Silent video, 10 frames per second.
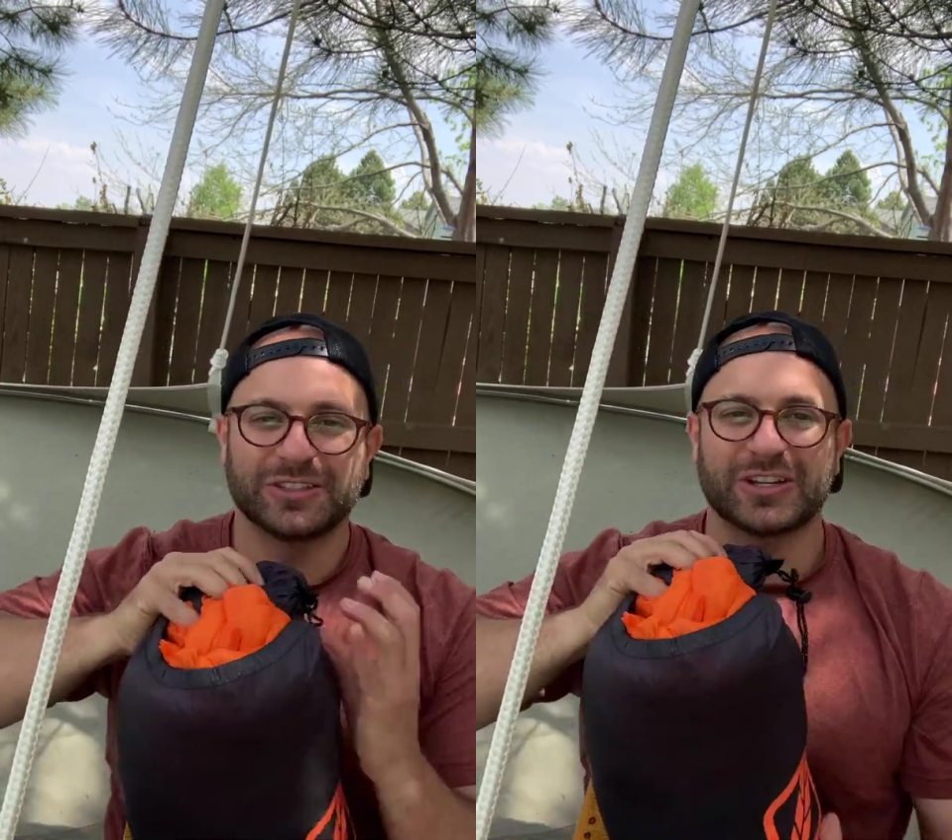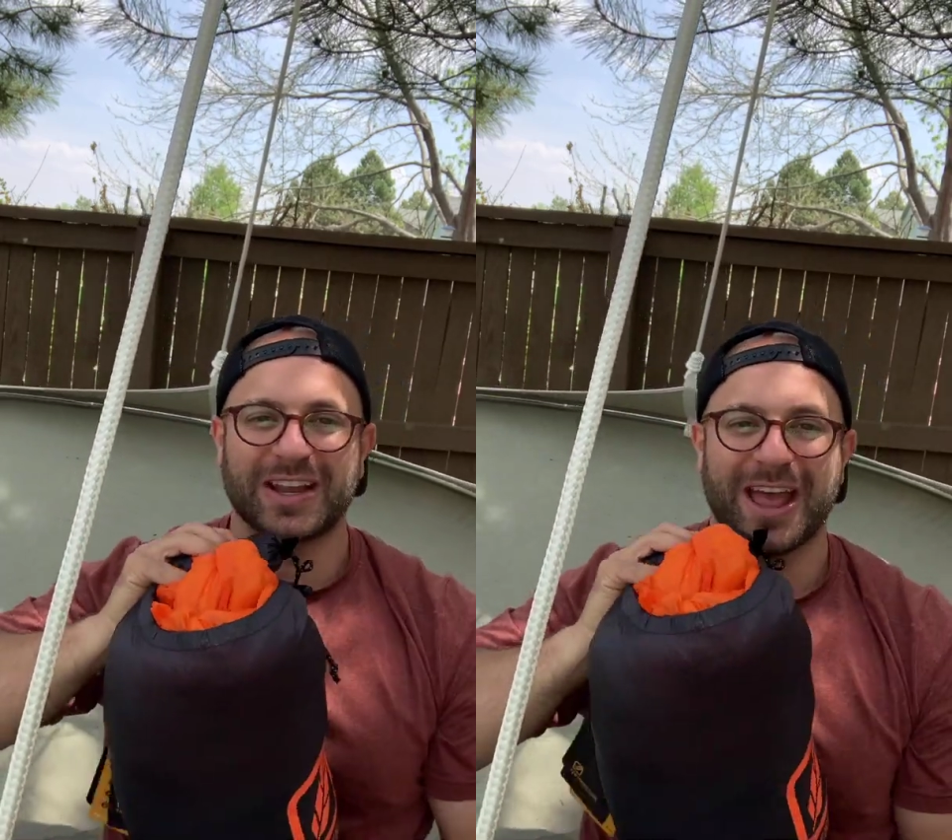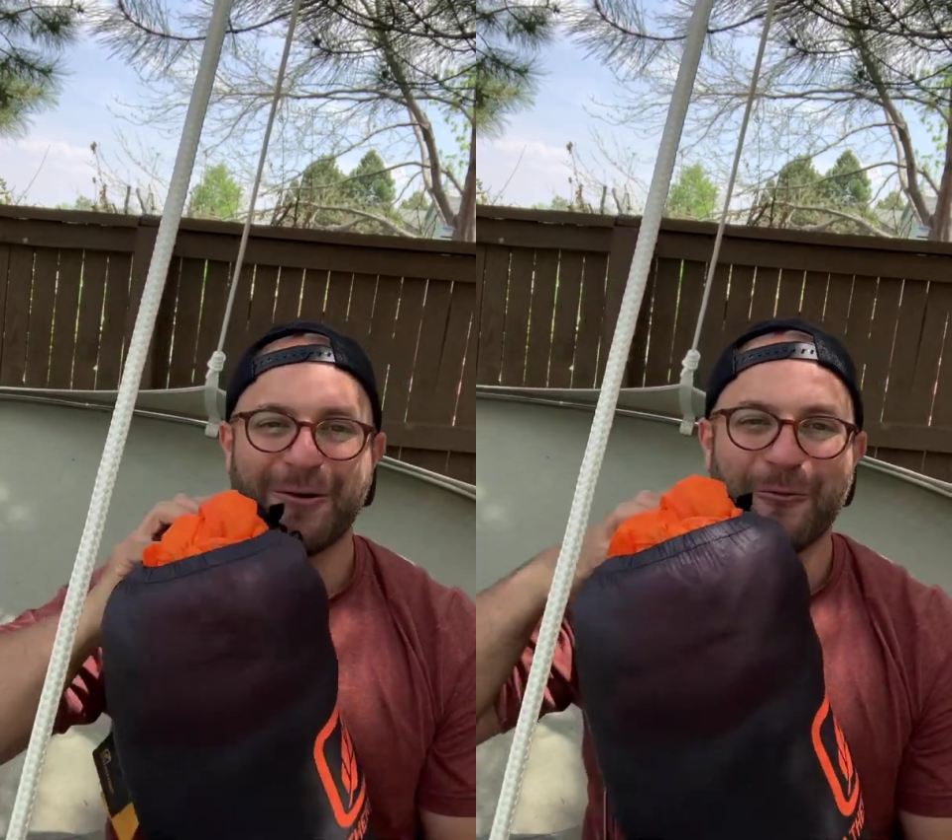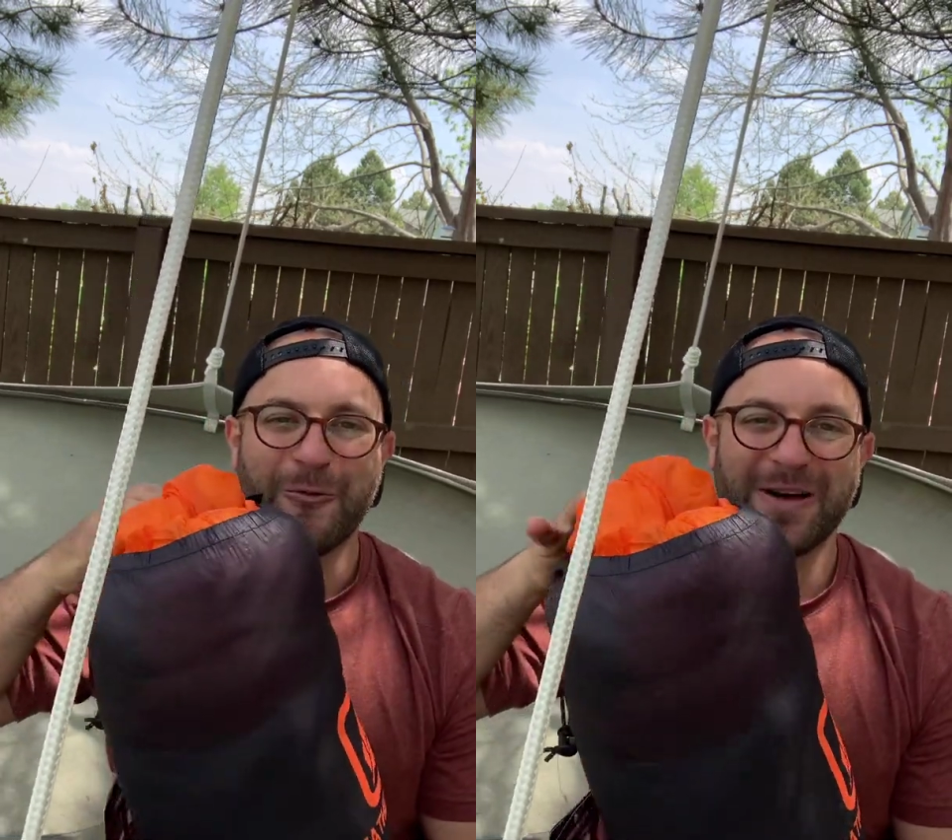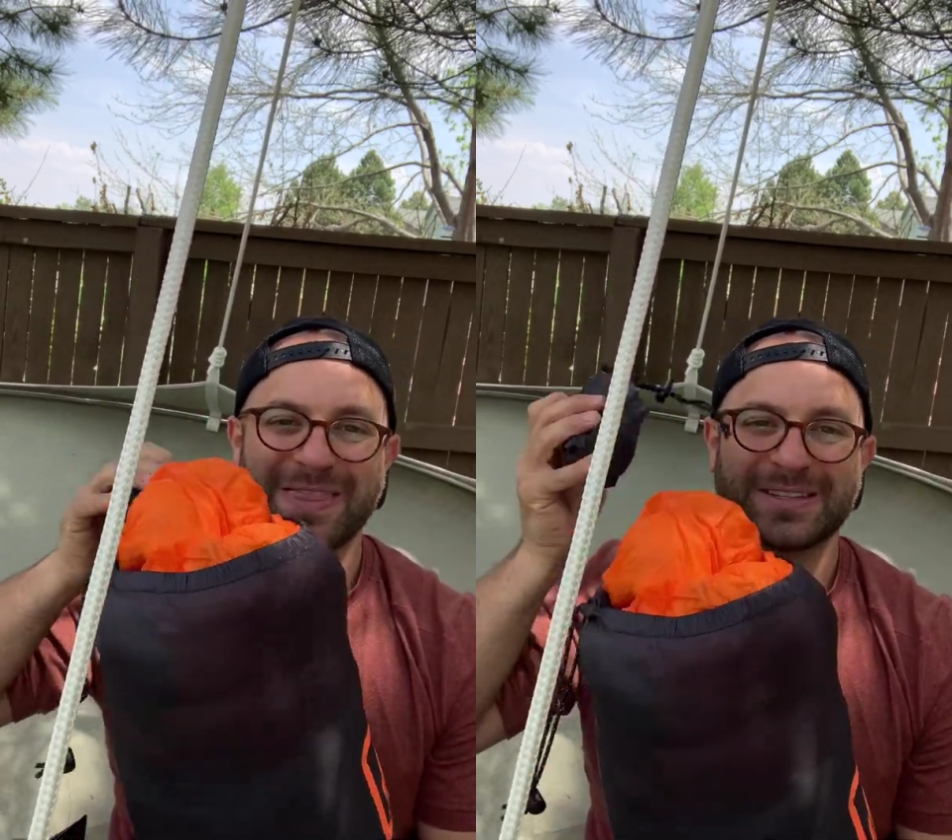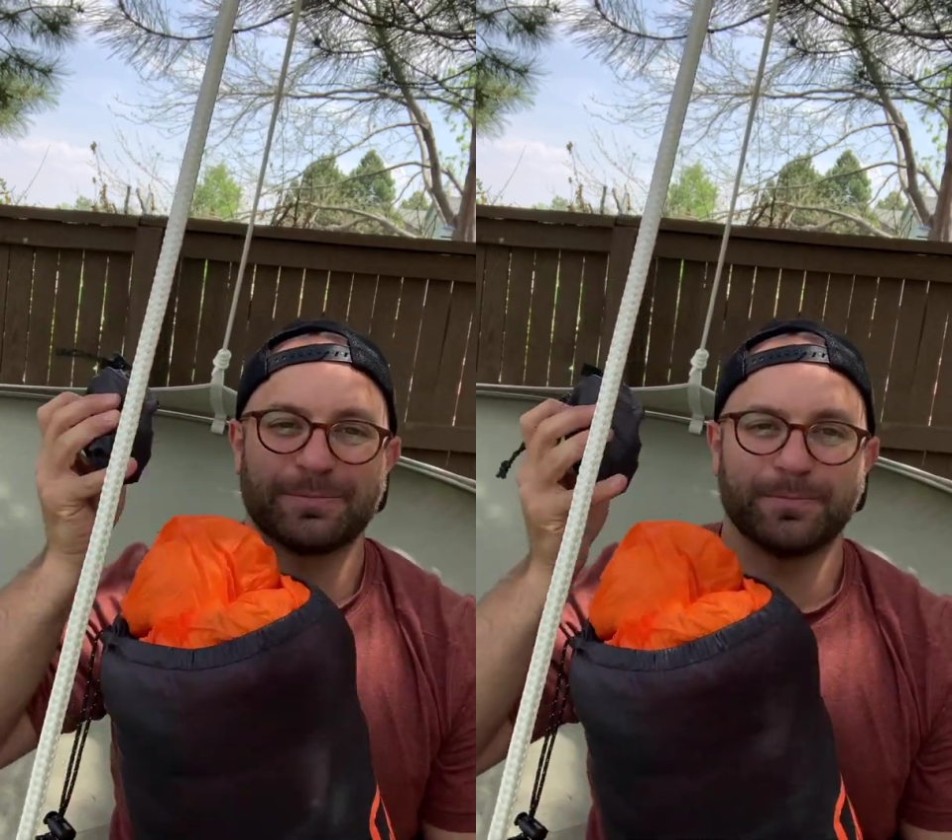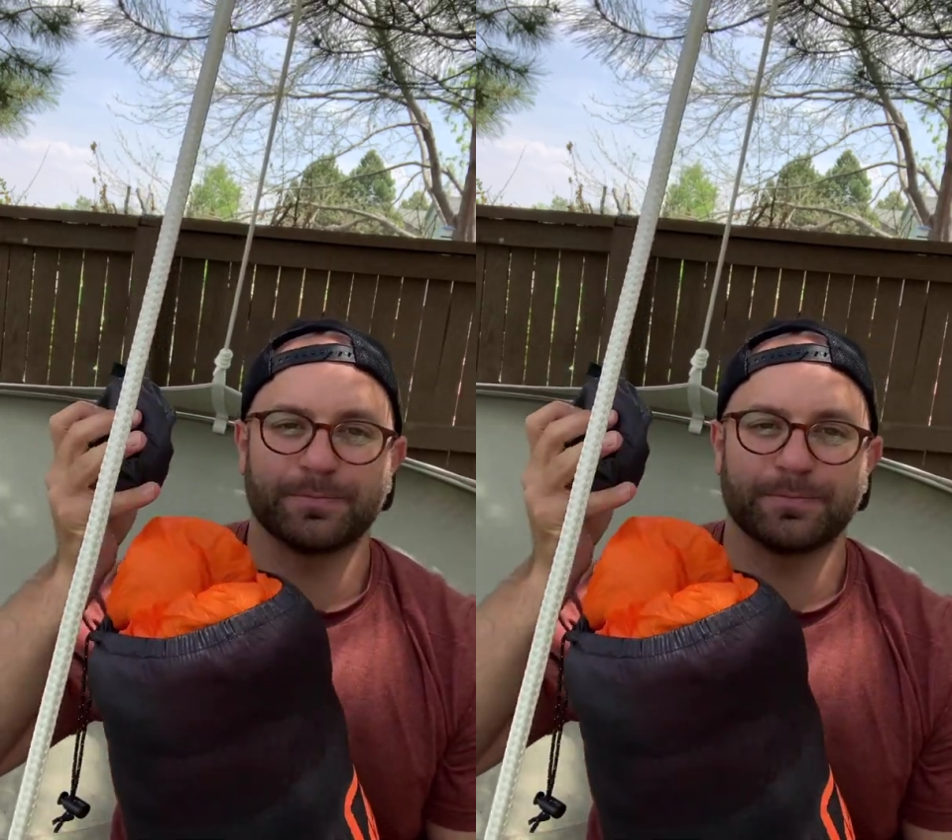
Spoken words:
check out what this